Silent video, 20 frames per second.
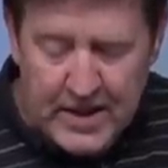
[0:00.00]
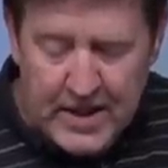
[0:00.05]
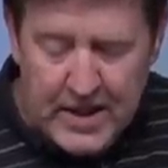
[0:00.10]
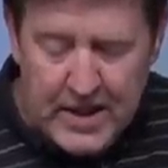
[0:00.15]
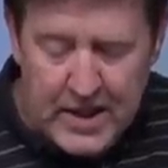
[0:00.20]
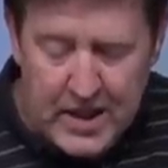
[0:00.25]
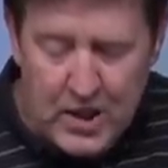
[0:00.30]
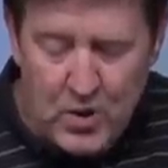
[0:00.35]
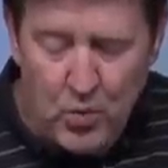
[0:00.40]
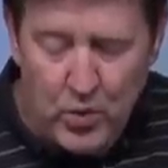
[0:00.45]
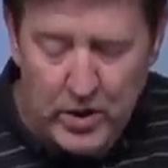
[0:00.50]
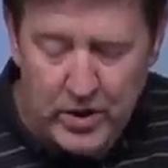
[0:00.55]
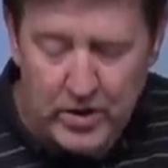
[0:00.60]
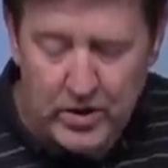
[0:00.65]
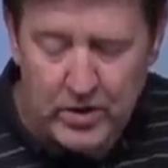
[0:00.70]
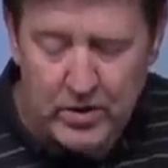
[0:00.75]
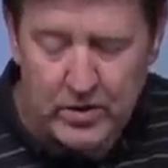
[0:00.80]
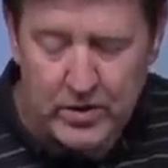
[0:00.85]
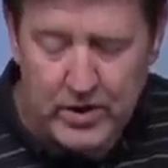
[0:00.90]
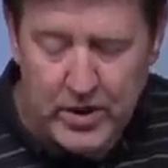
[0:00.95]
he
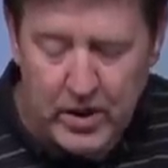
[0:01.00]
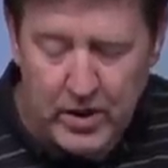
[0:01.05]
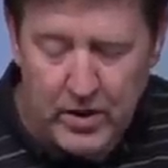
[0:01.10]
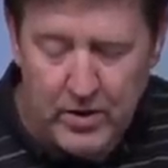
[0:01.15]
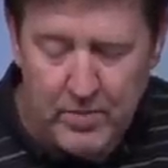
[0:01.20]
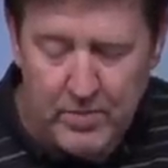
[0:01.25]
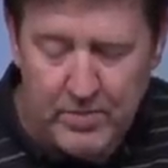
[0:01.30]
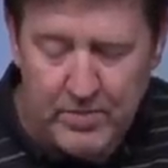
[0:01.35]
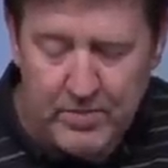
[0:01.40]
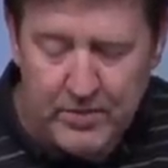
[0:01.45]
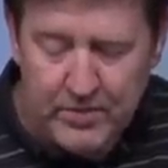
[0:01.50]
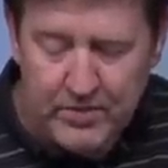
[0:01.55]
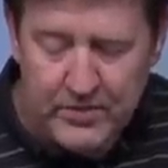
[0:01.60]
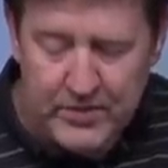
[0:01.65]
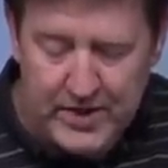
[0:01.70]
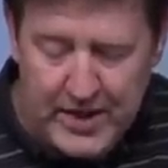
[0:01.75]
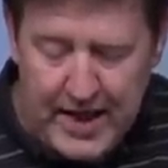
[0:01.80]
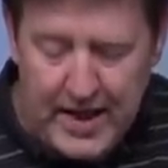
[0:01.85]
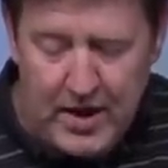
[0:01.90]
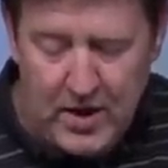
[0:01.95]
will come
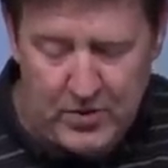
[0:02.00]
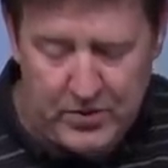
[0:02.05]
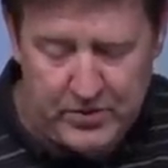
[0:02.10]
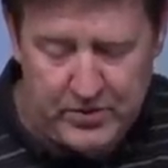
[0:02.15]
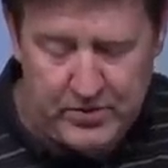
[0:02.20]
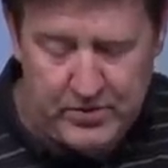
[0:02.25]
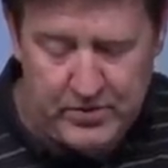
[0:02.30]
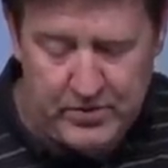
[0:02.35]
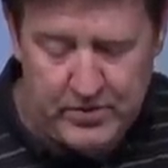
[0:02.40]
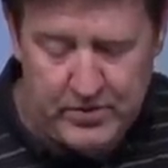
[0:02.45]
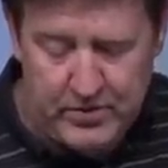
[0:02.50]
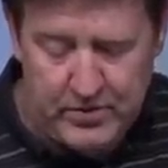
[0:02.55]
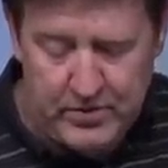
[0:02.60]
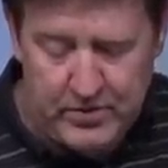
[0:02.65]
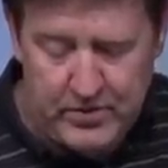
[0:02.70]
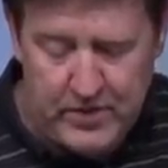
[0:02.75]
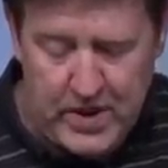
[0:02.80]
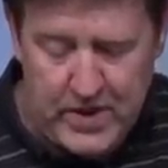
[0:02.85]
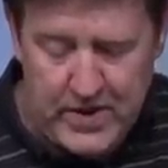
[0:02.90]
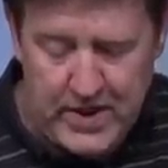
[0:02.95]
down.
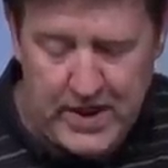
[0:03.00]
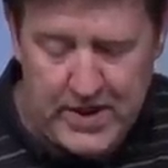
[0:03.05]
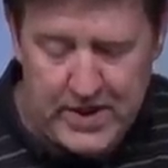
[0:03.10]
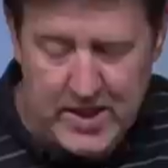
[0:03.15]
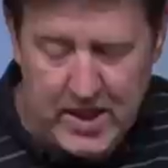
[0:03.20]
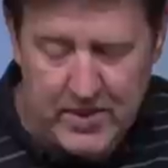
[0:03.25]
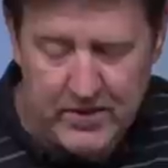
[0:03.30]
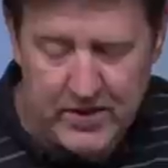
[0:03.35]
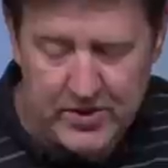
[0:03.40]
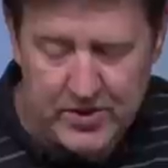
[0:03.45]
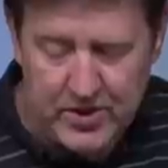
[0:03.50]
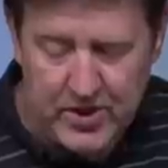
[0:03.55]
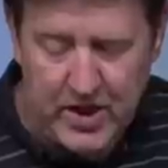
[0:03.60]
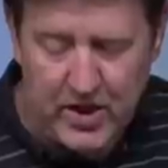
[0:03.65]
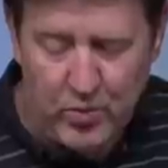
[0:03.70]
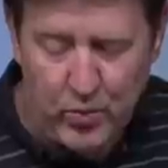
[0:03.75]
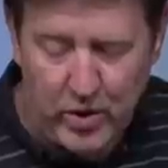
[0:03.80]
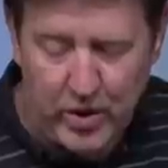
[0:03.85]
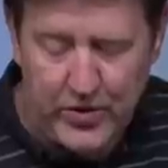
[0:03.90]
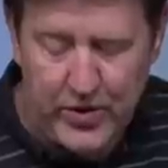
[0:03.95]
And then David
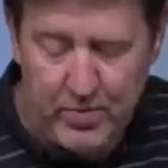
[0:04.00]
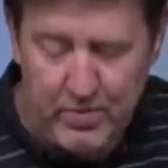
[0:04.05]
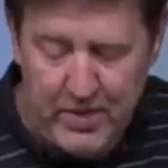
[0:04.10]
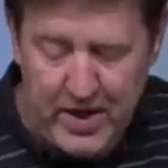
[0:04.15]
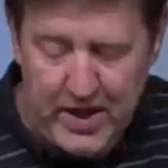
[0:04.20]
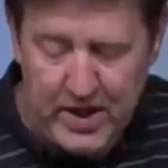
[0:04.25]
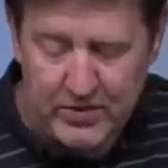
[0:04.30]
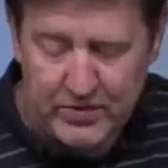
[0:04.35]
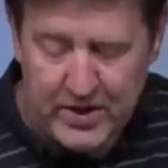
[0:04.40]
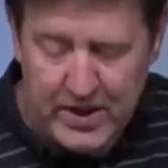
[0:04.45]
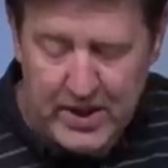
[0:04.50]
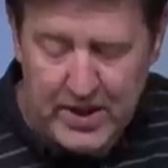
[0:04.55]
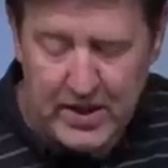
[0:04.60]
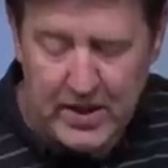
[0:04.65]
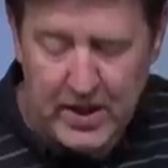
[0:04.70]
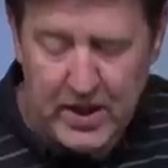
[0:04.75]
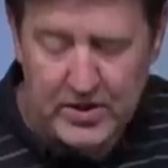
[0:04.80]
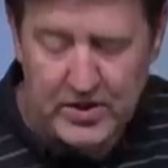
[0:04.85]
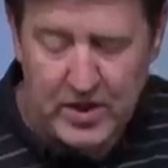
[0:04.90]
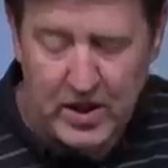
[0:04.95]
said, will the men of
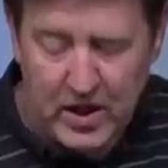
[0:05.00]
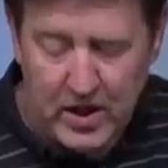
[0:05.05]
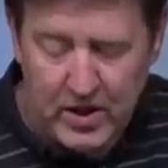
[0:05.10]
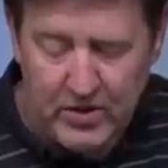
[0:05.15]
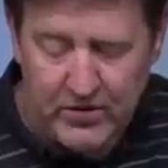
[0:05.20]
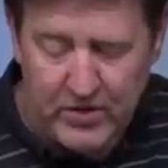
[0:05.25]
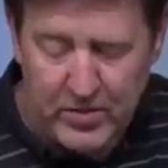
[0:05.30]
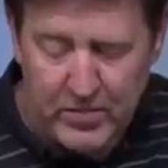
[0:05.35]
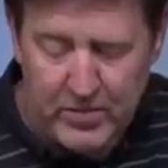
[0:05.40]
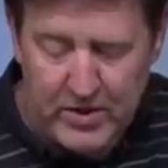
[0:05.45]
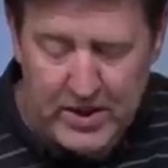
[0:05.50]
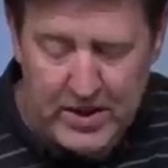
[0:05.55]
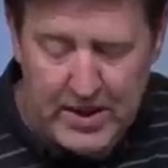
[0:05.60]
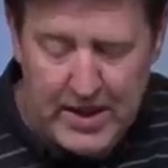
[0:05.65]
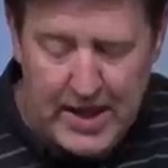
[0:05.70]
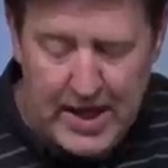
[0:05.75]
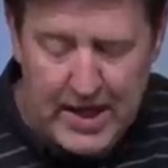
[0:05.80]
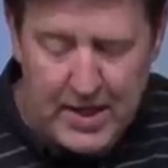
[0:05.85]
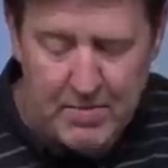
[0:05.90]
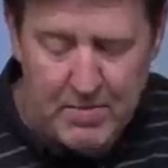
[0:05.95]
Keilah deliver
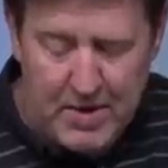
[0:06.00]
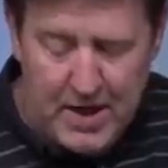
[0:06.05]
me and